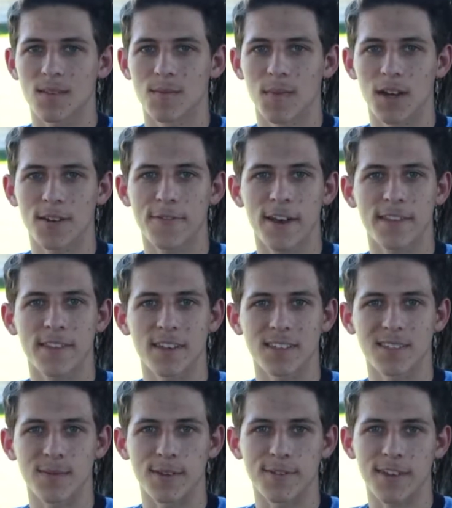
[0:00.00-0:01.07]
modify
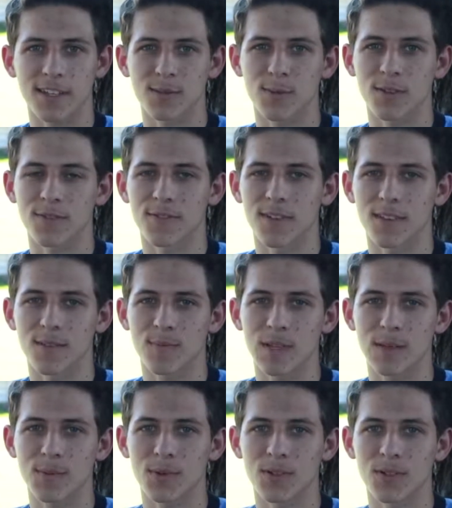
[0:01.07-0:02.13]
things to be flexible for other
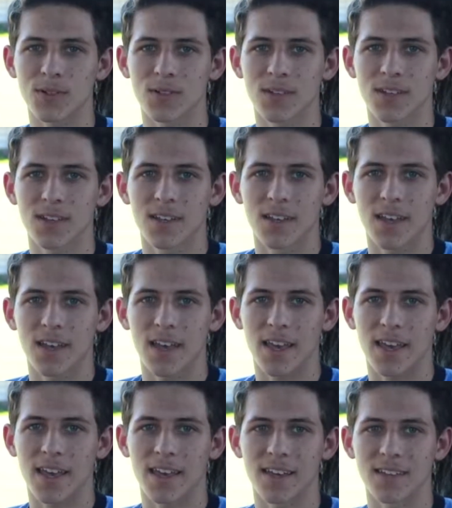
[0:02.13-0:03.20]
people,
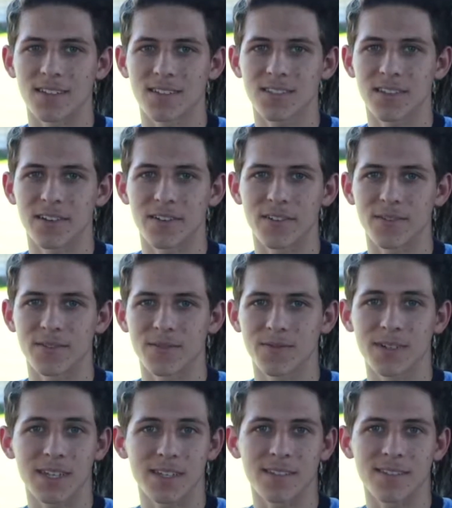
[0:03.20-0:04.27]
and so
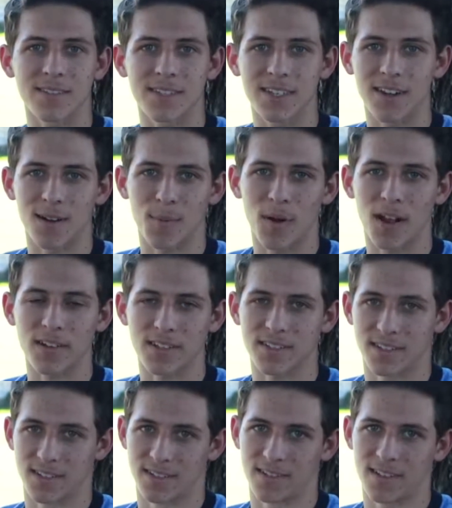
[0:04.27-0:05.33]
we could get our projects
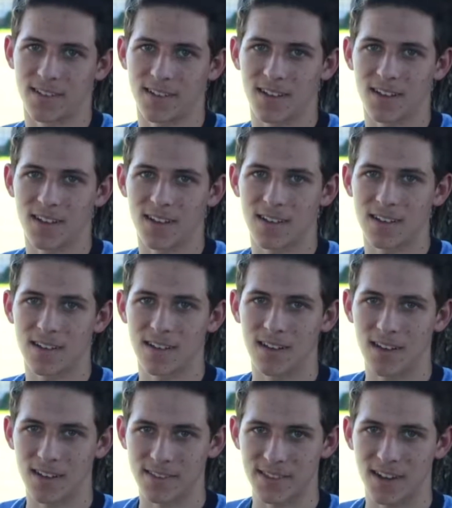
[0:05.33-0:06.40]
done
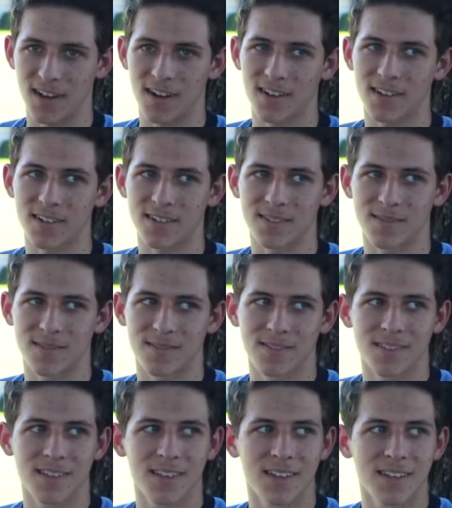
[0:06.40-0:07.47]
on the hard
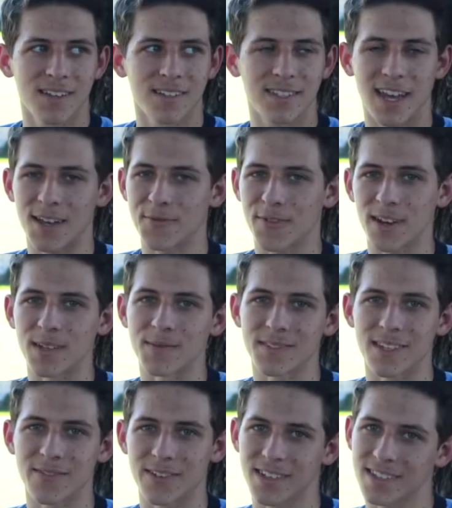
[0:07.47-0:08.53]
time frames
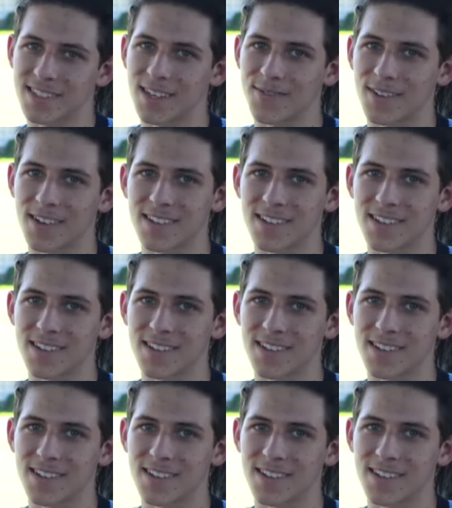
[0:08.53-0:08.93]
that Rika set for